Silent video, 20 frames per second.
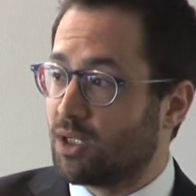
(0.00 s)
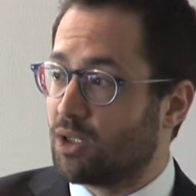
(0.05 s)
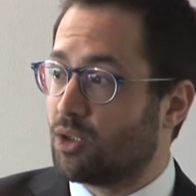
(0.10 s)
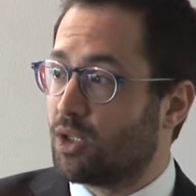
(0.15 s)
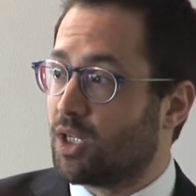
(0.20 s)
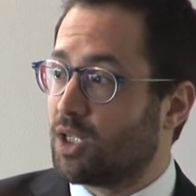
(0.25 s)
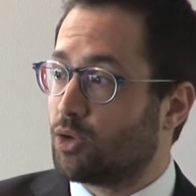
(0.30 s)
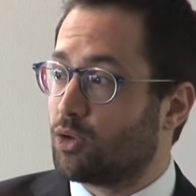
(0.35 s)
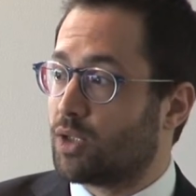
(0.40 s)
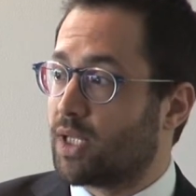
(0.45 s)

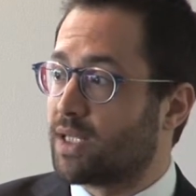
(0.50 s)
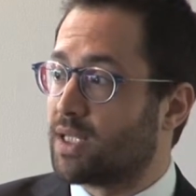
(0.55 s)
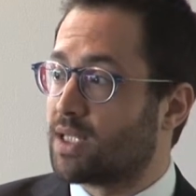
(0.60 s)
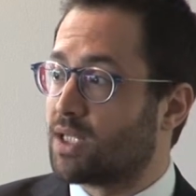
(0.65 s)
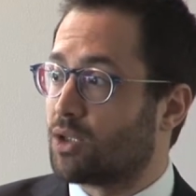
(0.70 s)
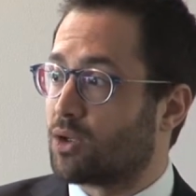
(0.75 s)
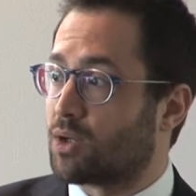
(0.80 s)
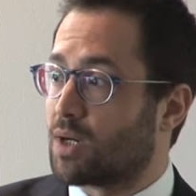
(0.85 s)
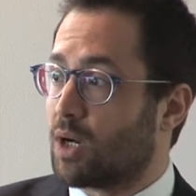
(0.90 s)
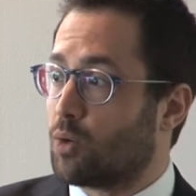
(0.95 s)
You need to take this
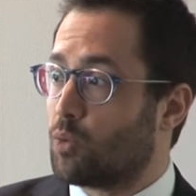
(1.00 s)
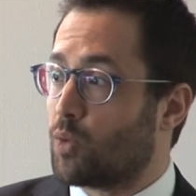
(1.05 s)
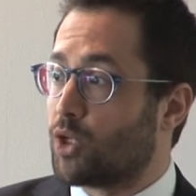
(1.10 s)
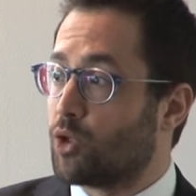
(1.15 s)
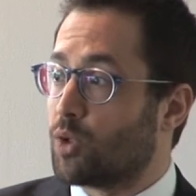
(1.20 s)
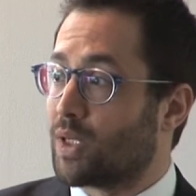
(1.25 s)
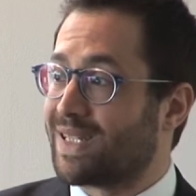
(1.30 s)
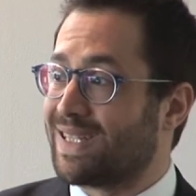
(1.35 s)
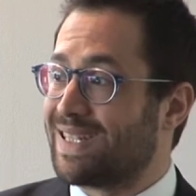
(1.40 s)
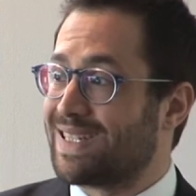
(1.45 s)
into account when
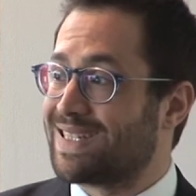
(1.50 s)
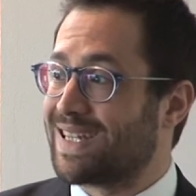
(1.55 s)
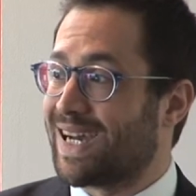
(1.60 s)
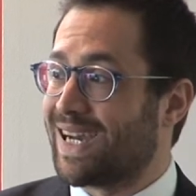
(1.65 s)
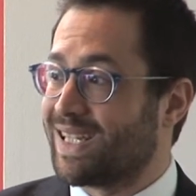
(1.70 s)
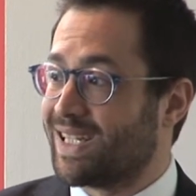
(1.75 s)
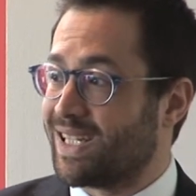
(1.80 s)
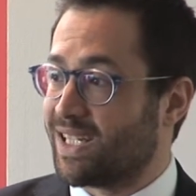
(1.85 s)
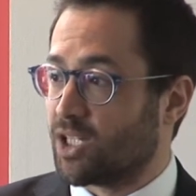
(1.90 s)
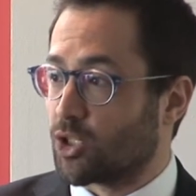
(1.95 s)
you are
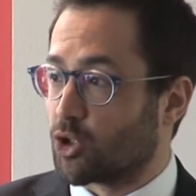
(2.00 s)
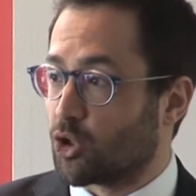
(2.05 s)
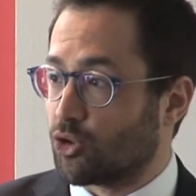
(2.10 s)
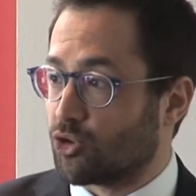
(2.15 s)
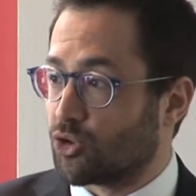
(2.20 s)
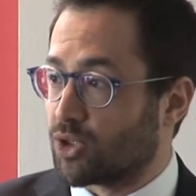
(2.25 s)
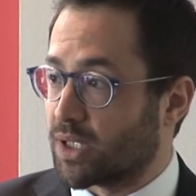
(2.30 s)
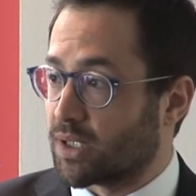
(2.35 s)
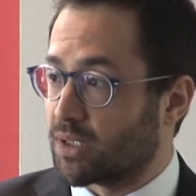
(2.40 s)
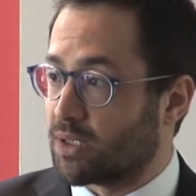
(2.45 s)
designing the
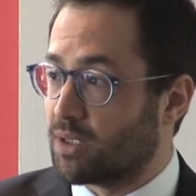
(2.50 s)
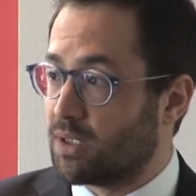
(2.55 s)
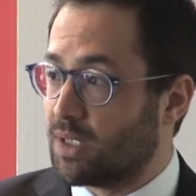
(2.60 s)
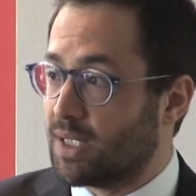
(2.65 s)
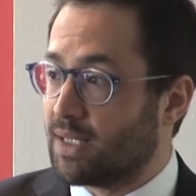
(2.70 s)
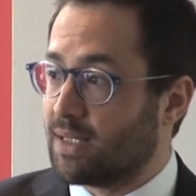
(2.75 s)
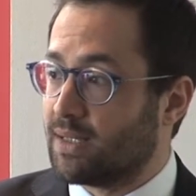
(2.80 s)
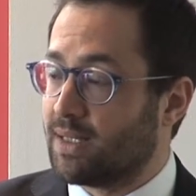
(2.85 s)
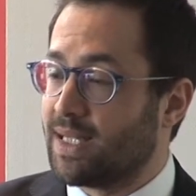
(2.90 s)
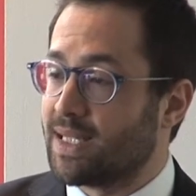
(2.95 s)
contract.
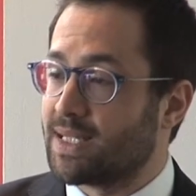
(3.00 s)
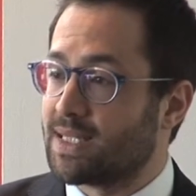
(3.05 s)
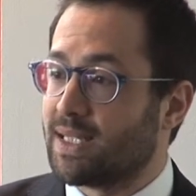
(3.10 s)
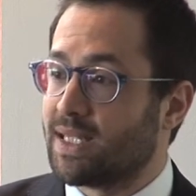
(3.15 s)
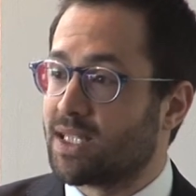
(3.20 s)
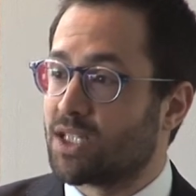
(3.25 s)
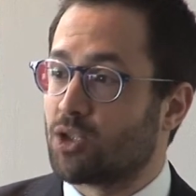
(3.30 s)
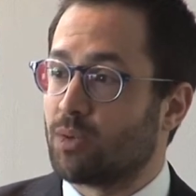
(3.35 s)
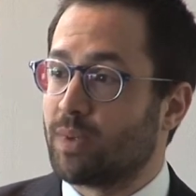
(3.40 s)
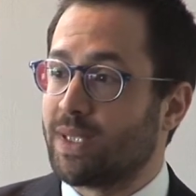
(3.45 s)
This
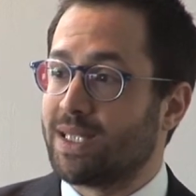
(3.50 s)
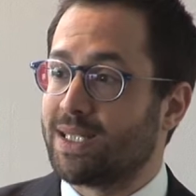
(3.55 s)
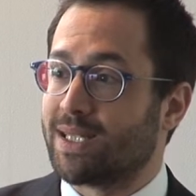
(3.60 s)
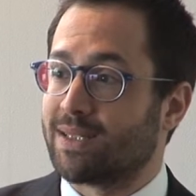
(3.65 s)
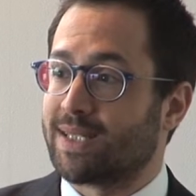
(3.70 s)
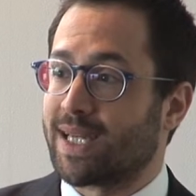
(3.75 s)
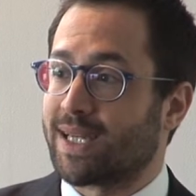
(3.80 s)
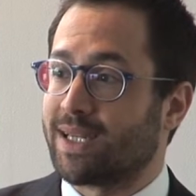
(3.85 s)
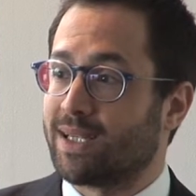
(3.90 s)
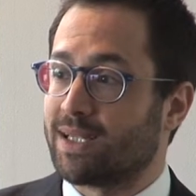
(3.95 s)
needs to be in the
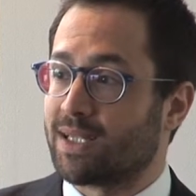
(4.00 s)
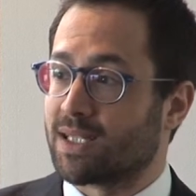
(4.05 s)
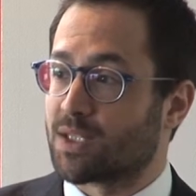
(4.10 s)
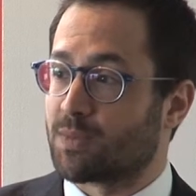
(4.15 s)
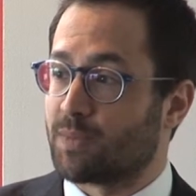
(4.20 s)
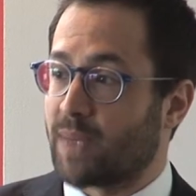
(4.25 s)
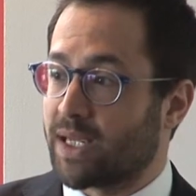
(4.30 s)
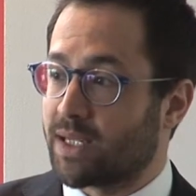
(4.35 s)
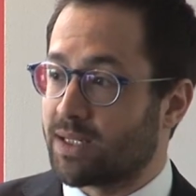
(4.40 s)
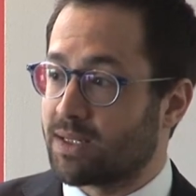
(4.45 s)
technical
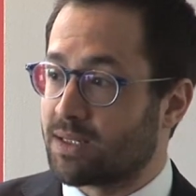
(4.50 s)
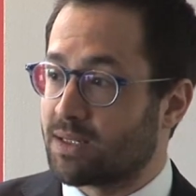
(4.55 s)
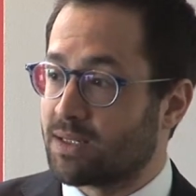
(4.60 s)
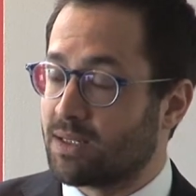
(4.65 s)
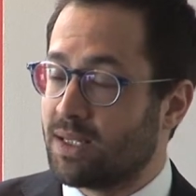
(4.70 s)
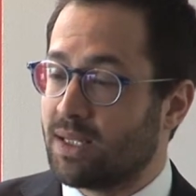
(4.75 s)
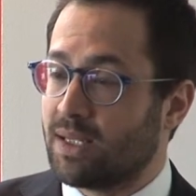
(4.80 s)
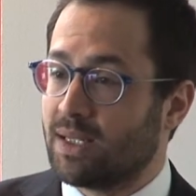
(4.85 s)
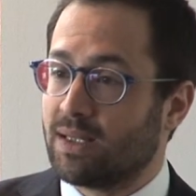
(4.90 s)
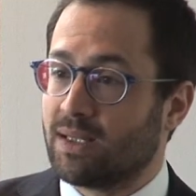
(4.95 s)
specs.
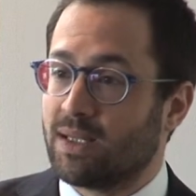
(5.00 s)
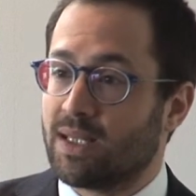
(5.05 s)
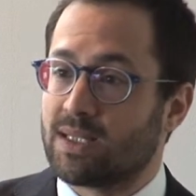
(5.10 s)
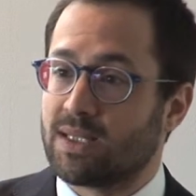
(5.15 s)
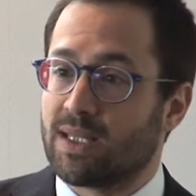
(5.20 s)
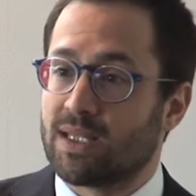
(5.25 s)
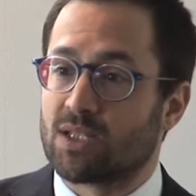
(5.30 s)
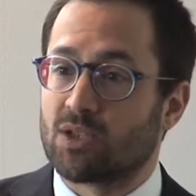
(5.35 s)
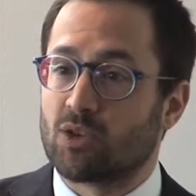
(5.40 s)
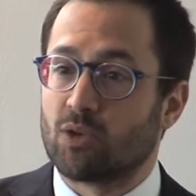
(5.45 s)
This
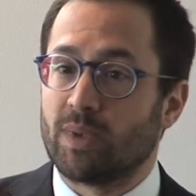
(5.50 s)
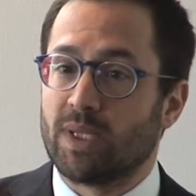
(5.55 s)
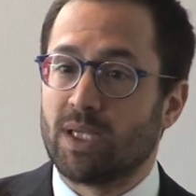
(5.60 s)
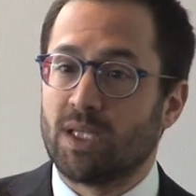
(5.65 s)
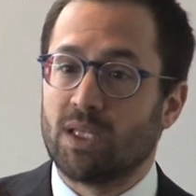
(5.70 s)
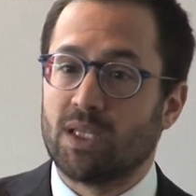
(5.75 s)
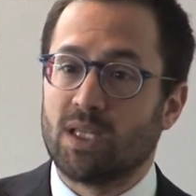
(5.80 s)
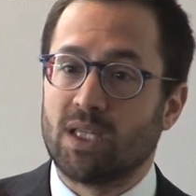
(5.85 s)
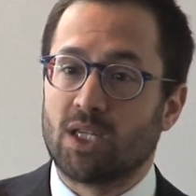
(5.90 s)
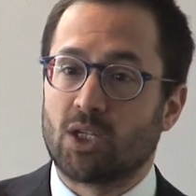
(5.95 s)
needs to be
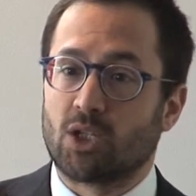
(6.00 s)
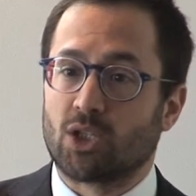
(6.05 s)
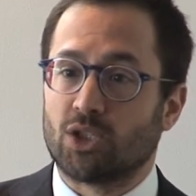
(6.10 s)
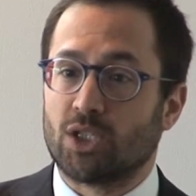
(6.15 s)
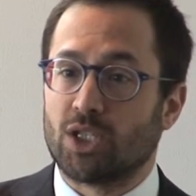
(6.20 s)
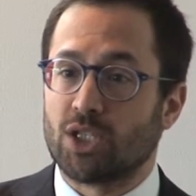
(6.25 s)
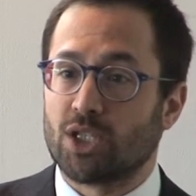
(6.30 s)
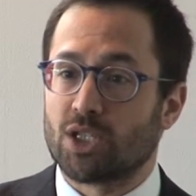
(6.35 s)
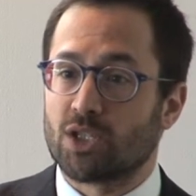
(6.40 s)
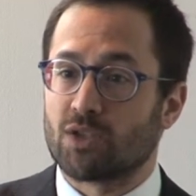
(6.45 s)
in the
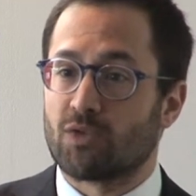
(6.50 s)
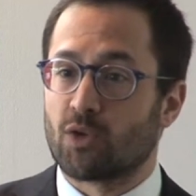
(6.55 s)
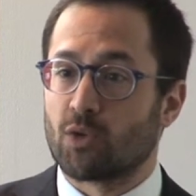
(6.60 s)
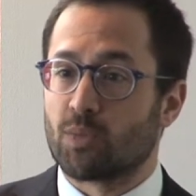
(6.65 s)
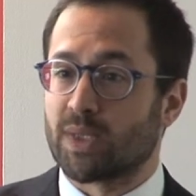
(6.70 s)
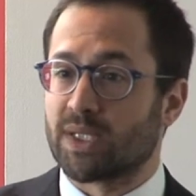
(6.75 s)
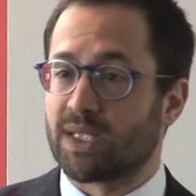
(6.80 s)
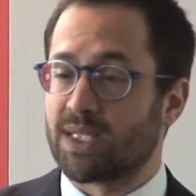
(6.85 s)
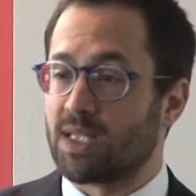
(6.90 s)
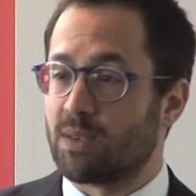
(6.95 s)
conditions for
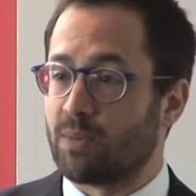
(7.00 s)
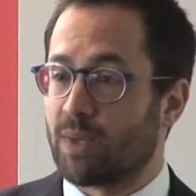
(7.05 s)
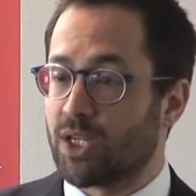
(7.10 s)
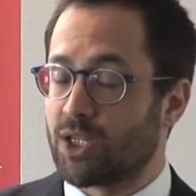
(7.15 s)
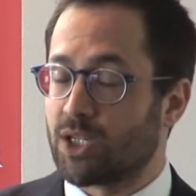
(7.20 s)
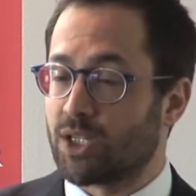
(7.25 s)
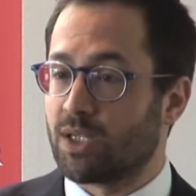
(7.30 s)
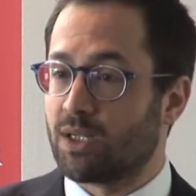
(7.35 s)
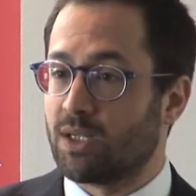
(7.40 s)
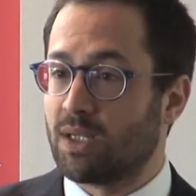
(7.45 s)

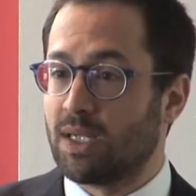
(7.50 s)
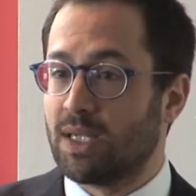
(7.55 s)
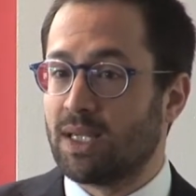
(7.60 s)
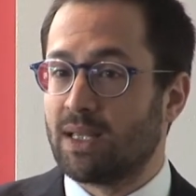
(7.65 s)
participation.